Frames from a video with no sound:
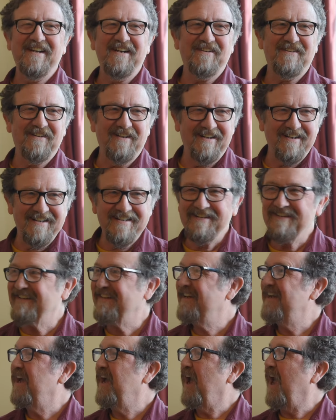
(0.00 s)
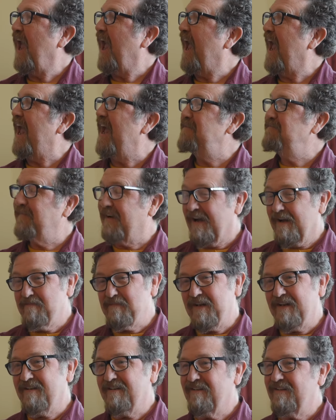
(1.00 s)
Right? And I
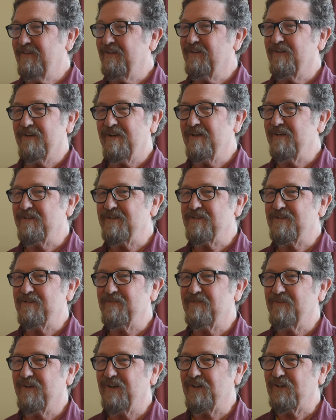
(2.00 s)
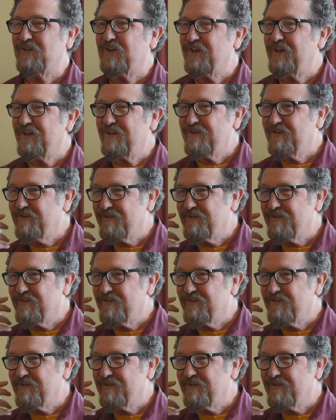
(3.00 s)
mean, your English is very good.